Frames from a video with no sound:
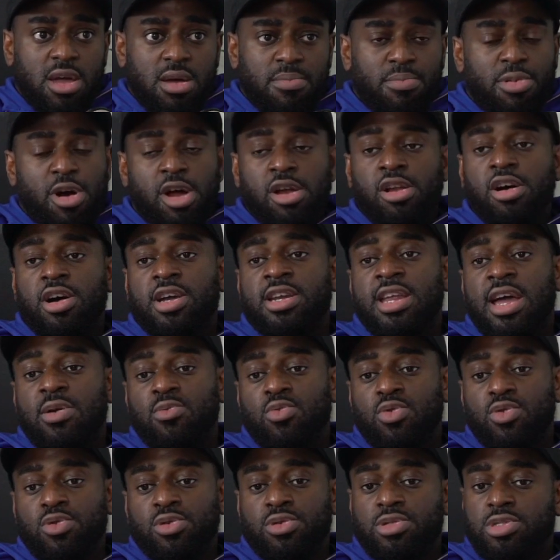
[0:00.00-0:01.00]
But a lot of that
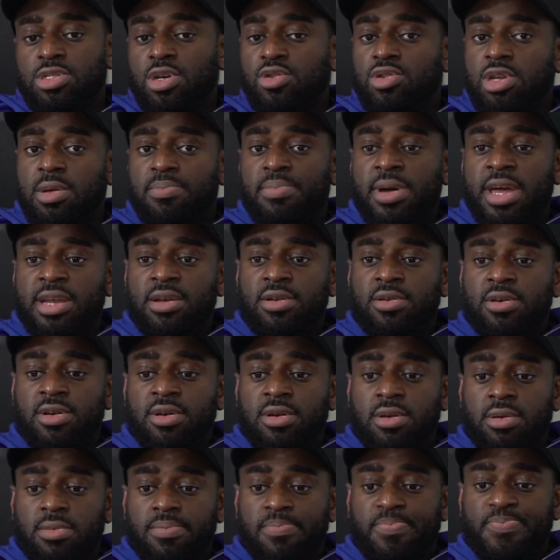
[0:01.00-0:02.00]
will also depend
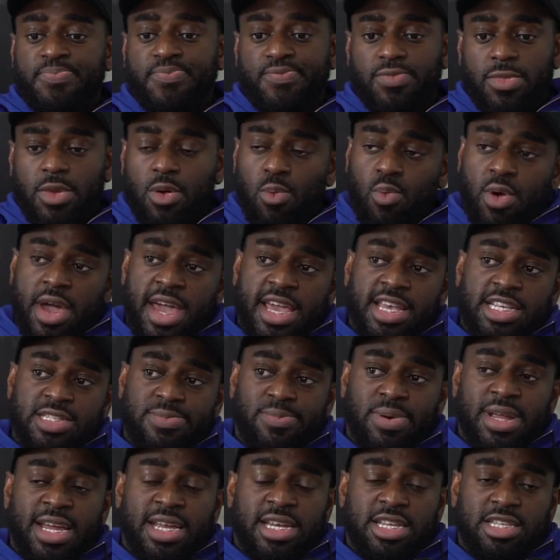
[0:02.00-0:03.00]
on where he's
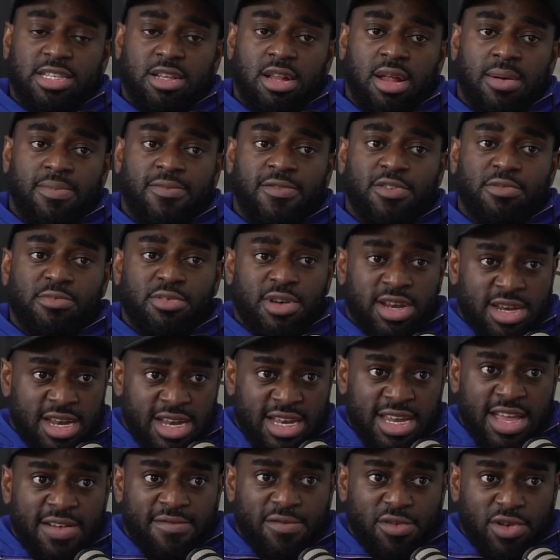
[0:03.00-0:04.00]
playing his club football and the
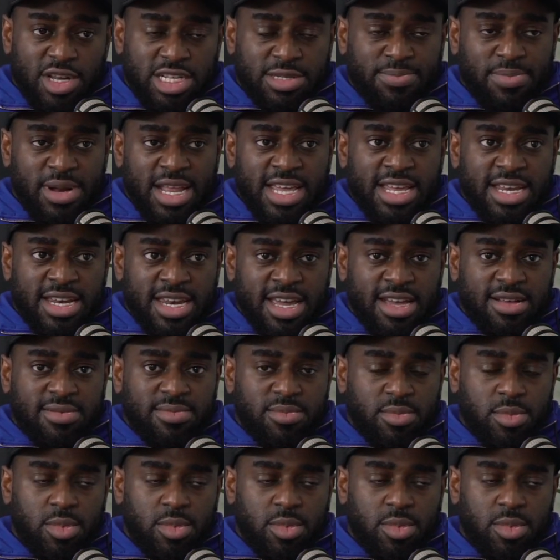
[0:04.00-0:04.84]
level he's playing at.